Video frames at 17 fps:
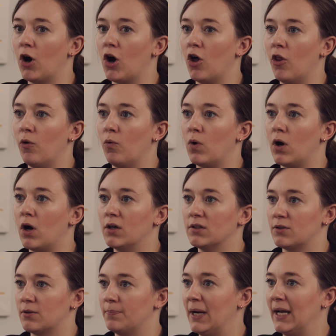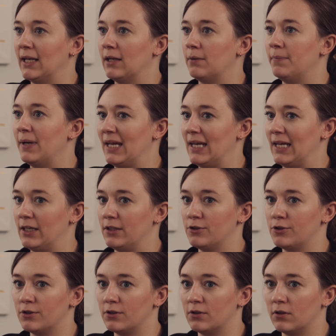all the walls are painted
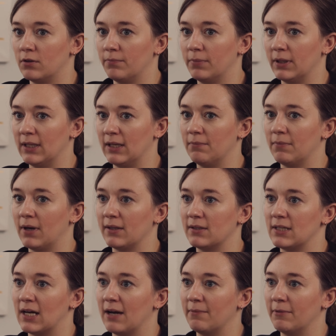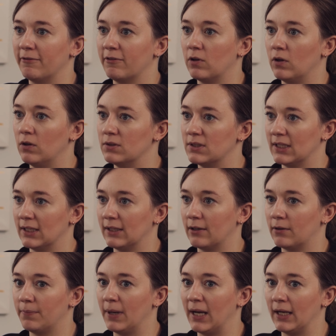beige, but then by the time of closing,
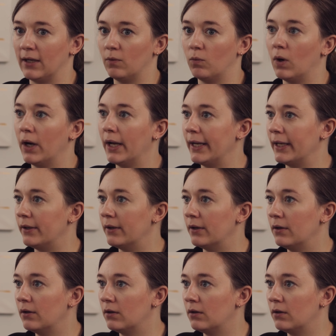they're painted white.